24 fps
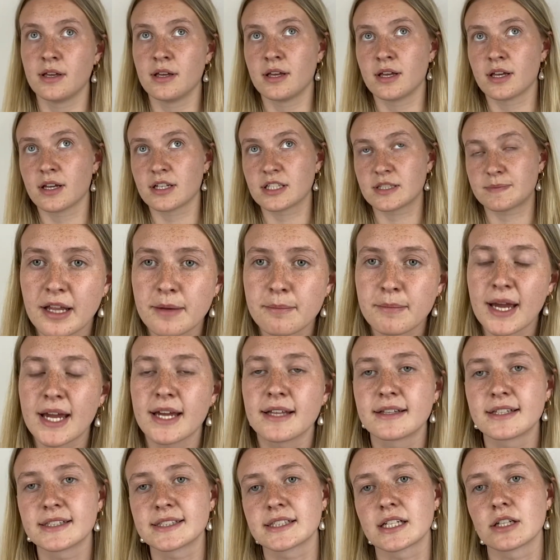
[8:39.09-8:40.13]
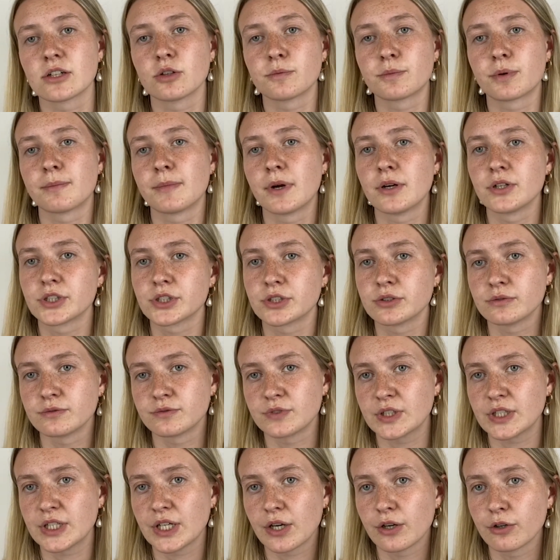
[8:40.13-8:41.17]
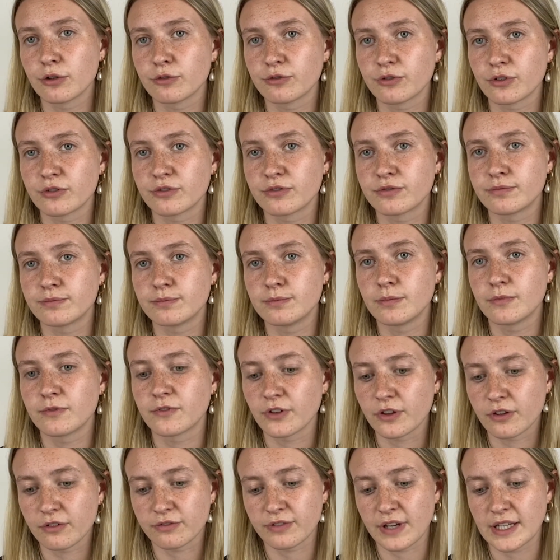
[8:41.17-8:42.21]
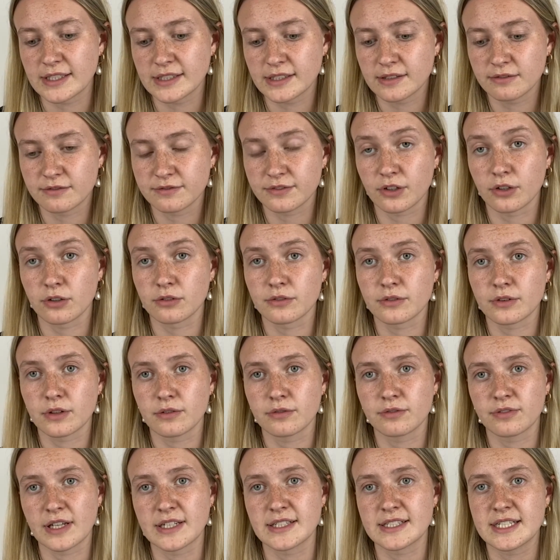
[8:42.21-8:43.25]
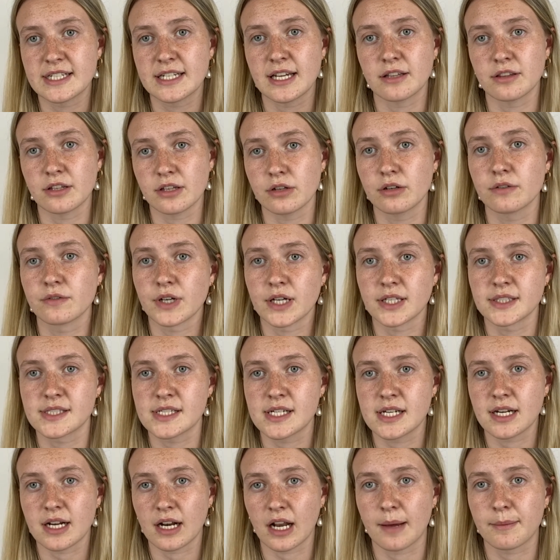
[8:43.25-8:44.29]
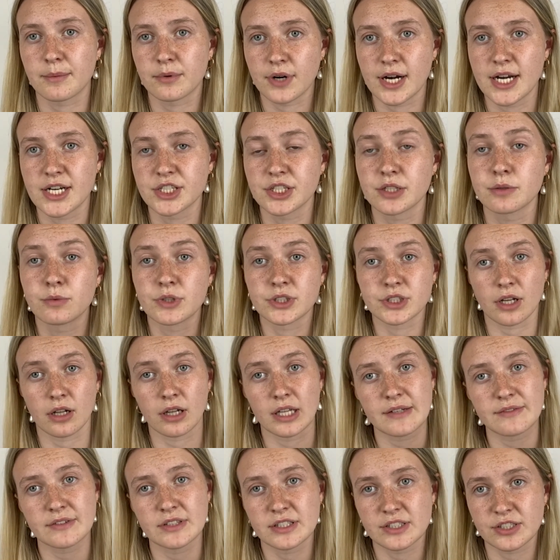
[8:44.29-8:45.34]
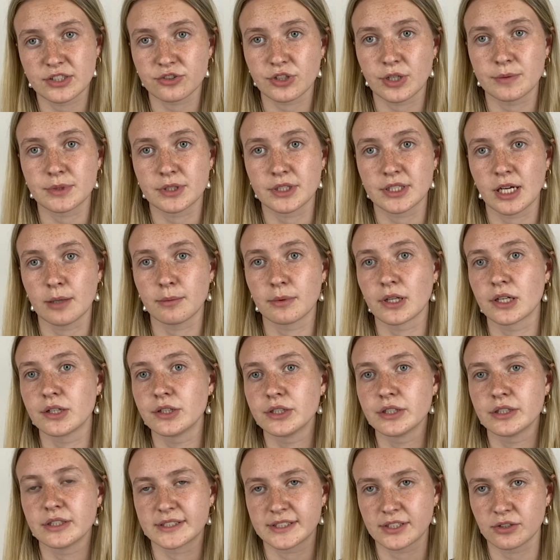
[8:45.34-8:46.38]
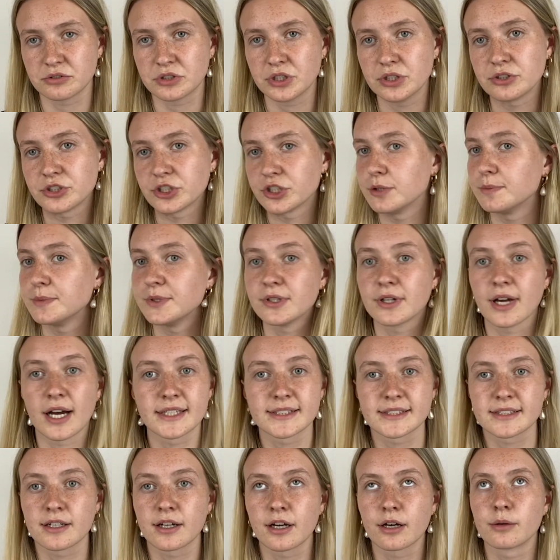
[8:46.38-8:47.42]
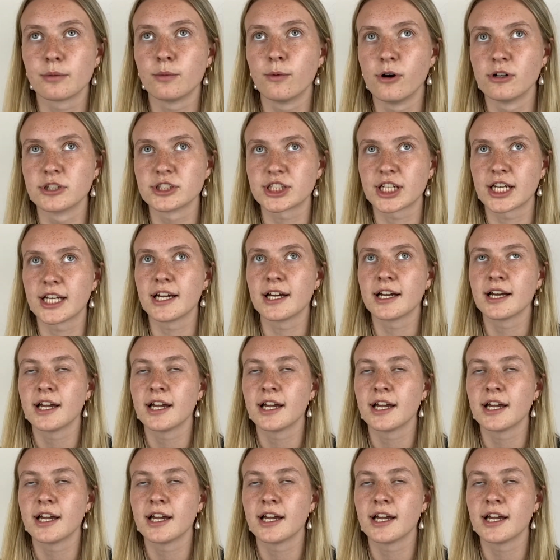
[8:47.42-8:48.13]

because they made this little promotional video for the Fenty and the university collaboration, which I'll leave in the description down below. It's on YouTube, you guys can go and watch it.